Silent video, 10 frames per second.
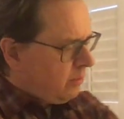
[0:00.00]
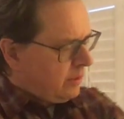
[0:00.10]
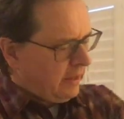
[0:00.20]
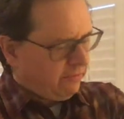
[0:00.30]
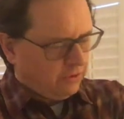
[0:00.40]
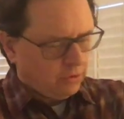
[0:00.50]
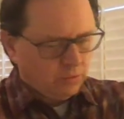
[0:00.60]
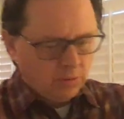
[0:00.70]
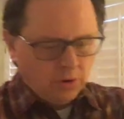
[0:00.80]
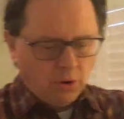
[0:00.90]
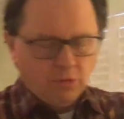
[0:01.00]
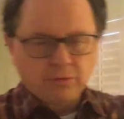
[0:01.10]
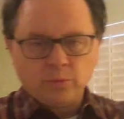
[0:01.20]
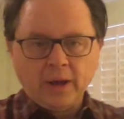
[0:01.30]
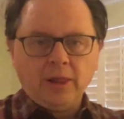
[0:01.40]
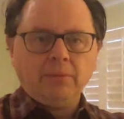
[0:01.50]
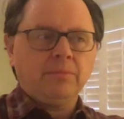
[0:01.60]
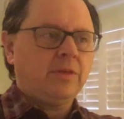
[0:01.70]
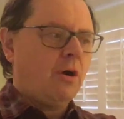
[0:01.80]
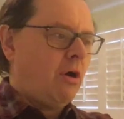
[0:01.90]
if you
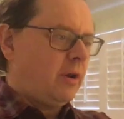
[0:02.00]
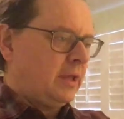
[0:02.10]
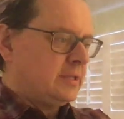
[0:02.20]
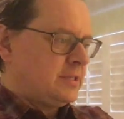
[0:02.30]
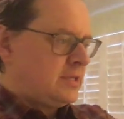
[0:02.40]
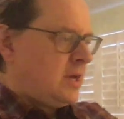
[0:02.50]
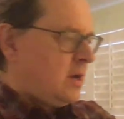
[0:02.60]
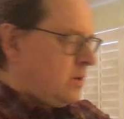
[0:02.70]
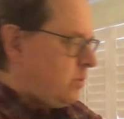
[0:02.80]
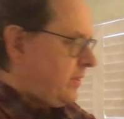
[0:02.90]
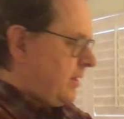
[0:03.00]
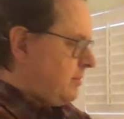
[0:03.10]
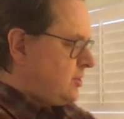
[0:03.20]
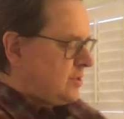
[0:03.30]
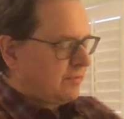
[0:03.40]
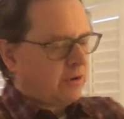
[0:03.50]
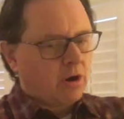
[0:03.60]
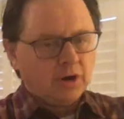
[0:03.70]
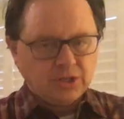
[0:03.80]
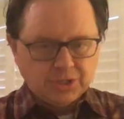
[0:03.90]
overwhelm the audience with images of
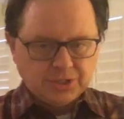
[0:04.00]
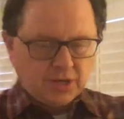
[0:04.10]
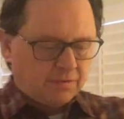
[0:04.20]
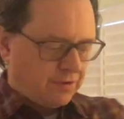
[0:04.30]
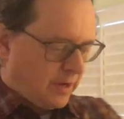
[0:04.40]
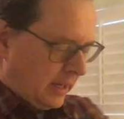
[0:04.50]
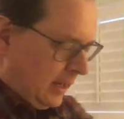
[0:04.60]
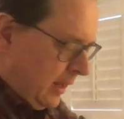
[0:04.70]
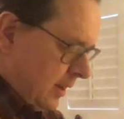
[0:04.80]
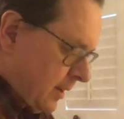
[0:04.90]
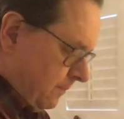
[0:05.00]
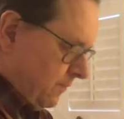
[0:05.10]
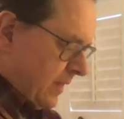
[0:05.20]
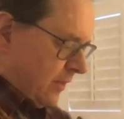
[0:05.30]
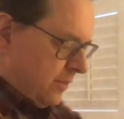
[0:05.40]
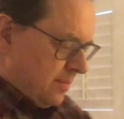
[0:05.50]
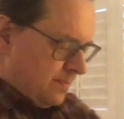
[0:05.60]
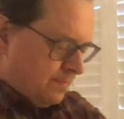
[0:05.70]
carnage and suffering, this,